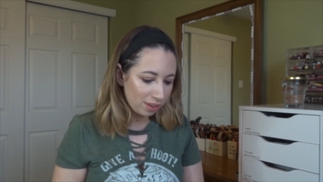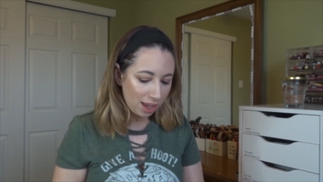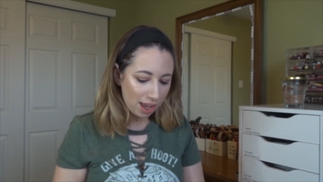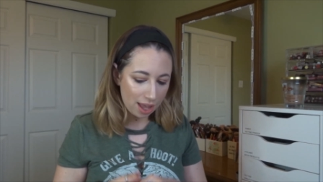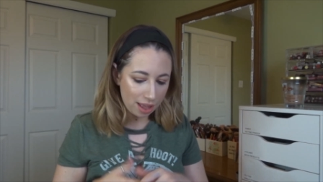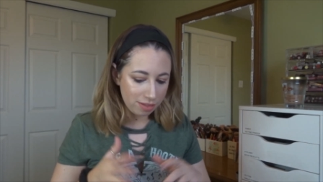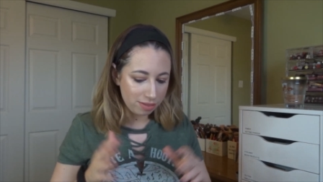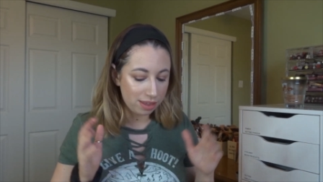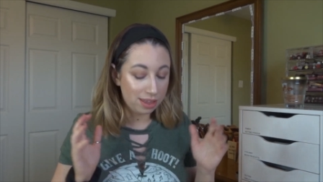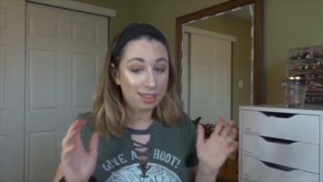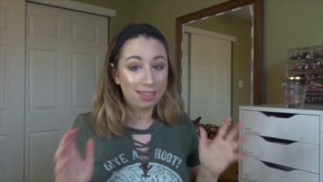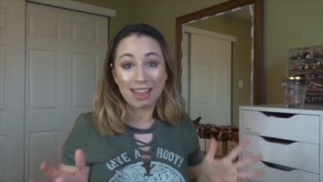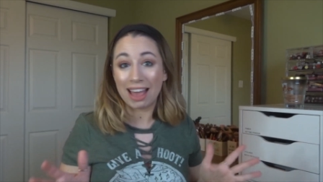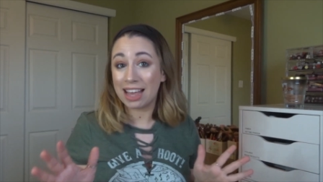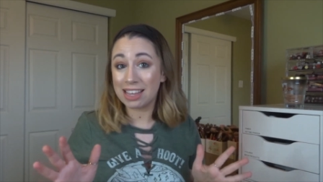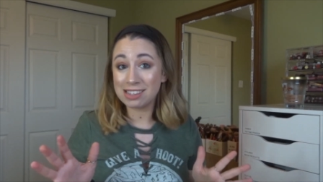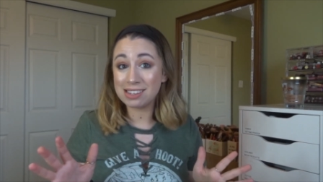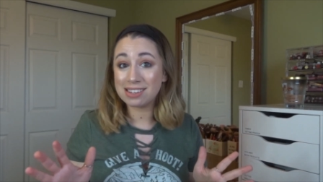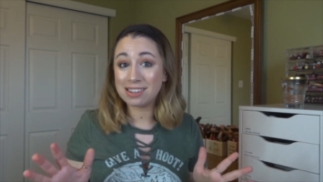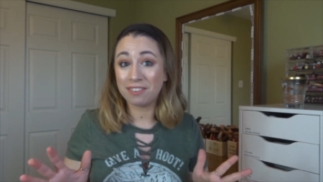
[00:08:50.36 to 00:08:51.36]
And the
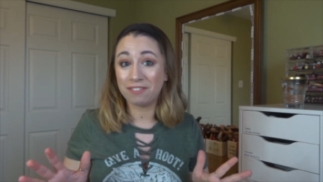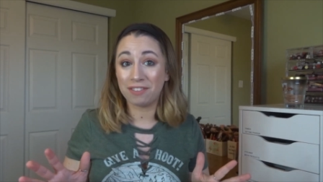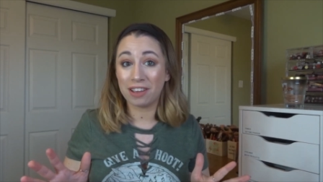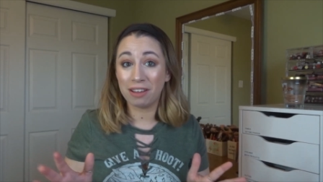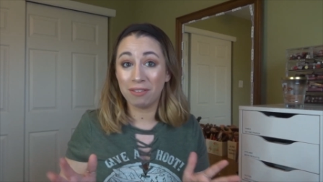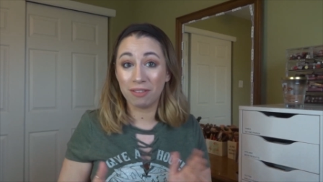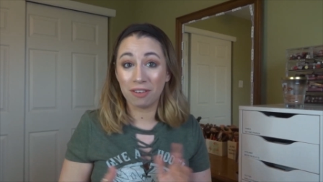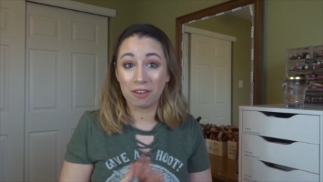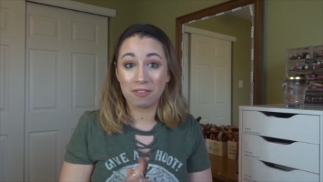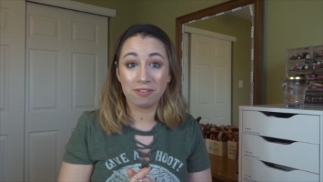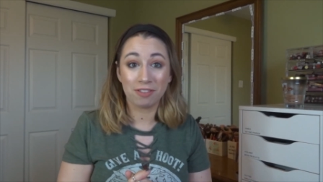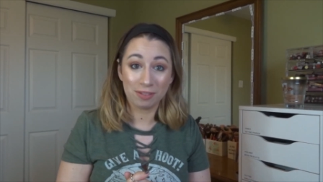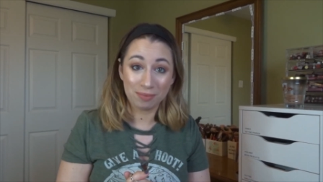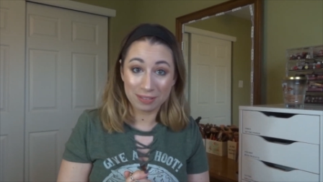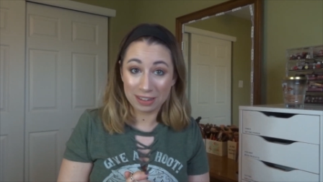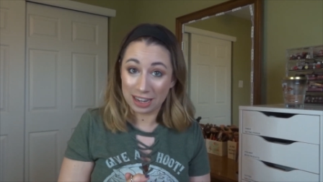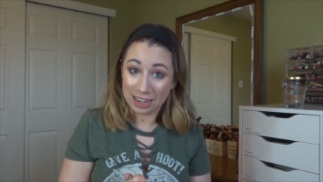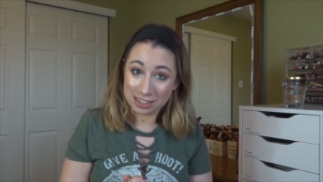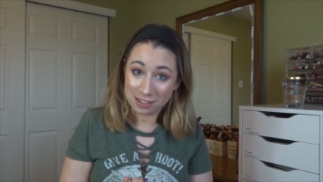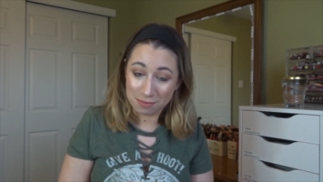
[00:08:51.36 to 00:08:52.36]
last favorite from
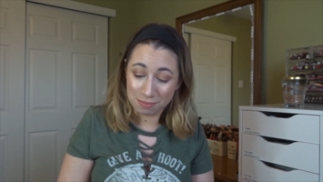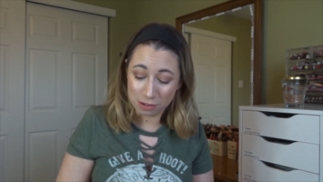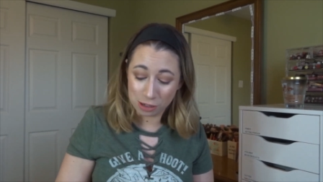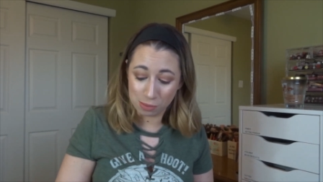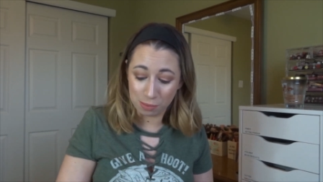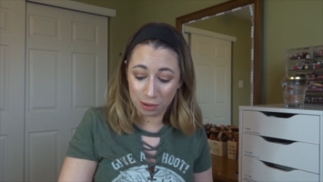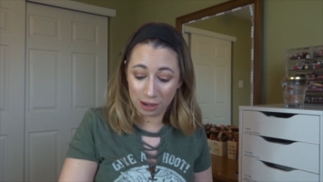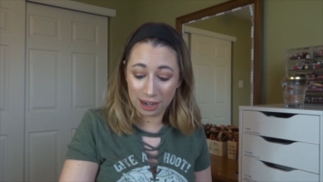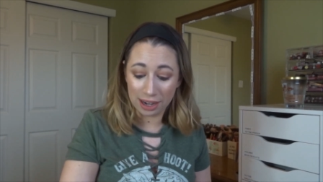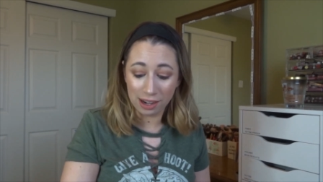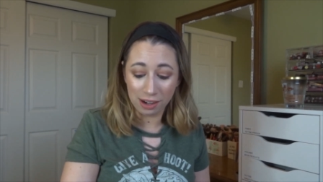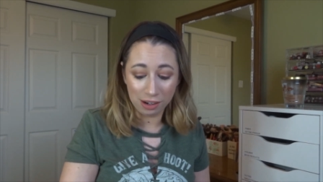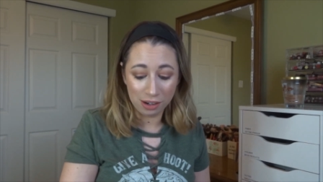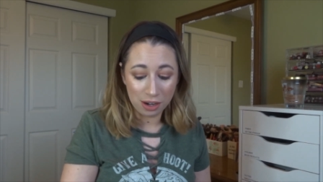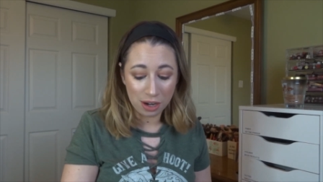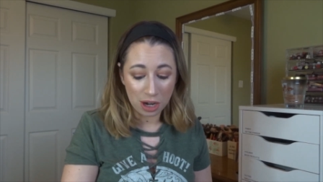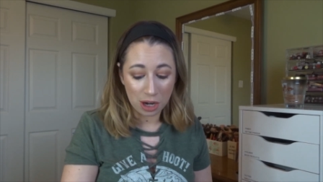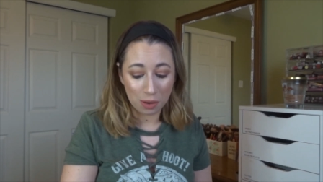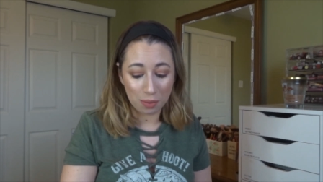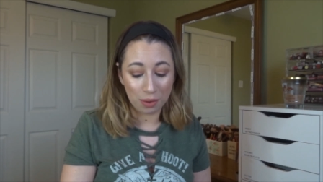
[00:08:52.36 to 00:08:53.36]
last spring
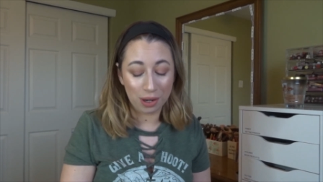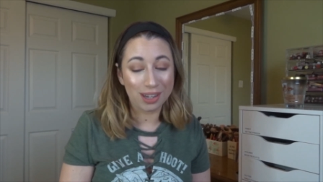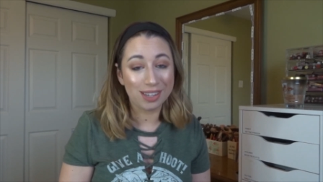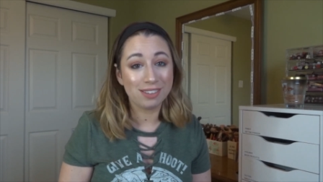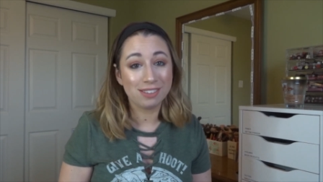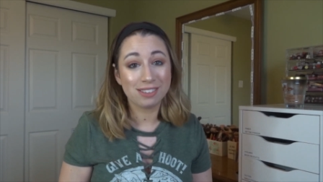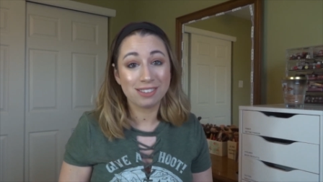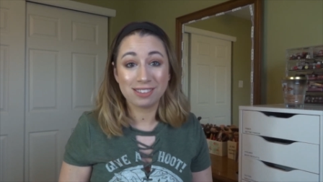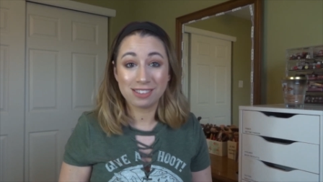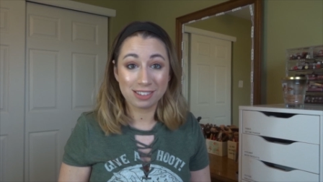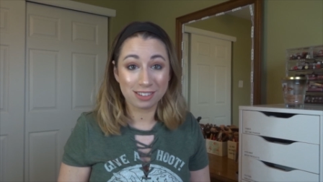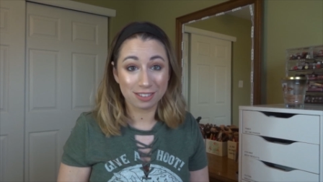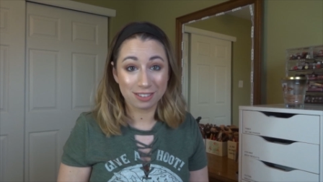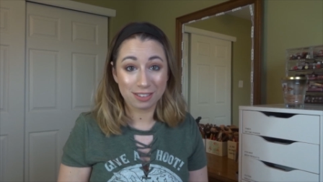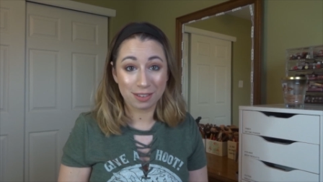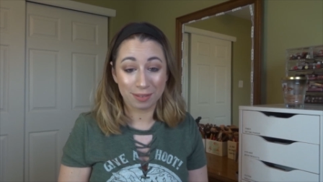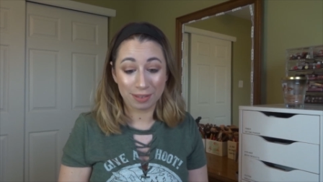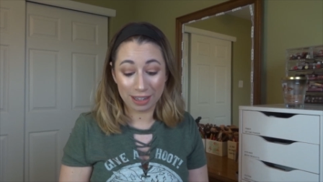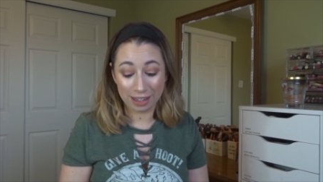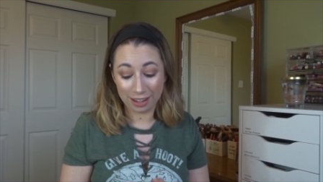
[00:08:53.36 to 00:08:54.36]
was still
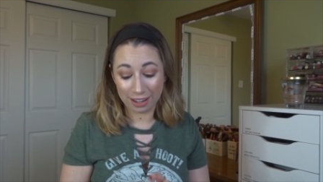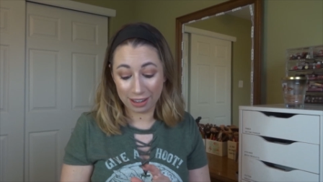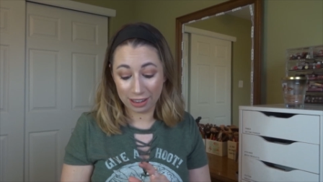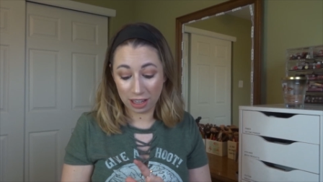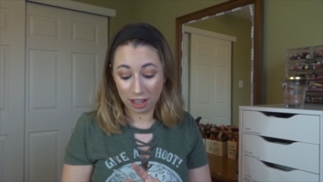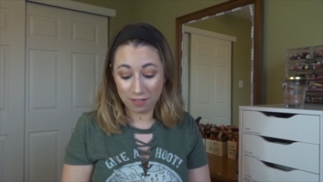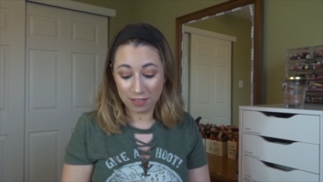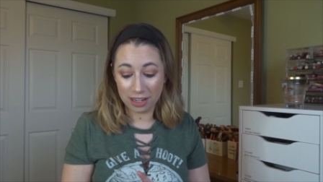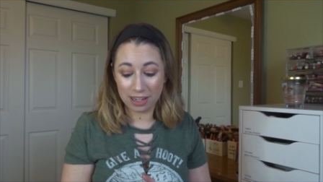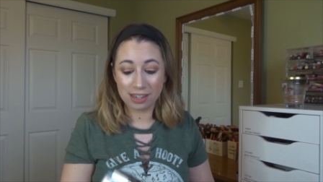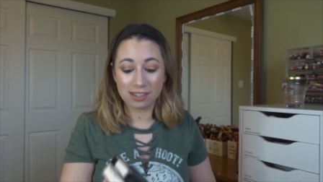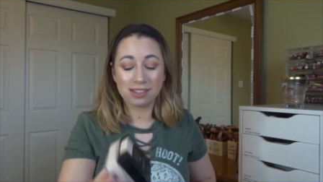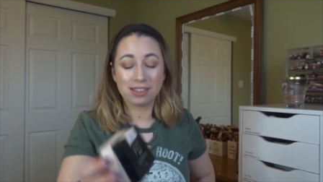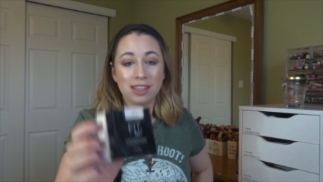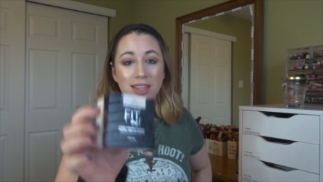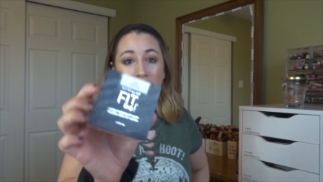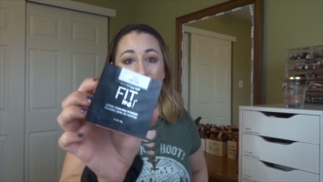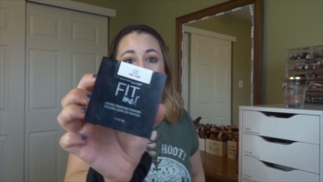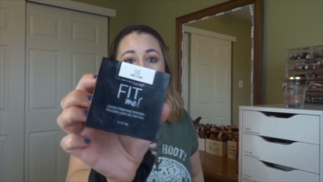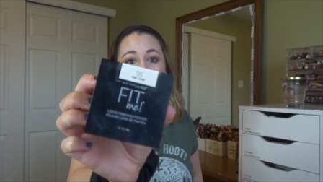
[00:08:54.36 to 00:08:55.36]
something I love and is
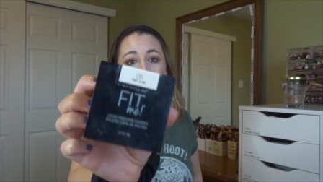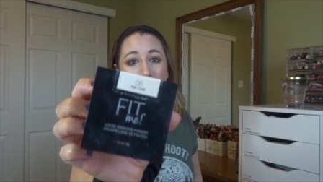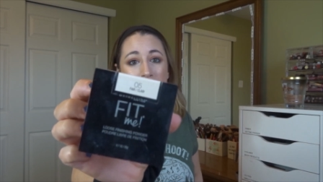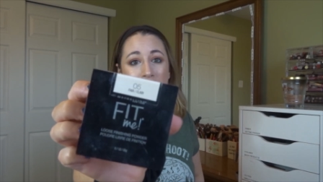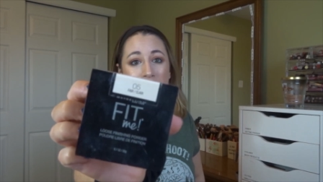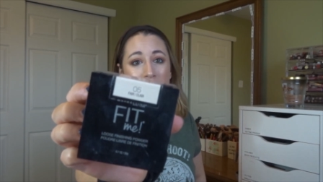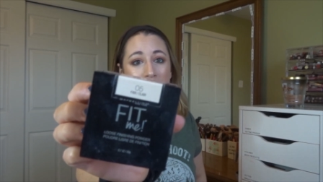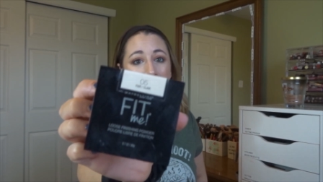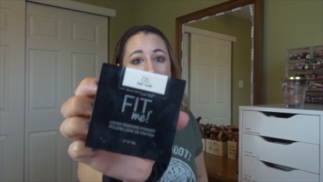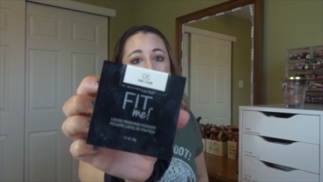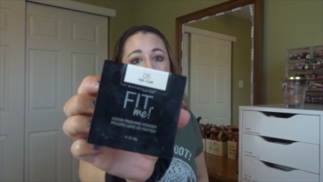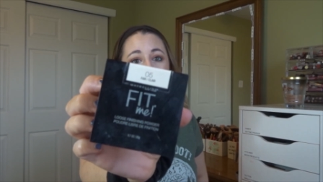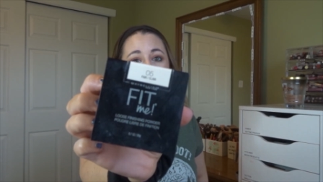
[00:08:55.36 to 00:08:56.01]
the Maybelline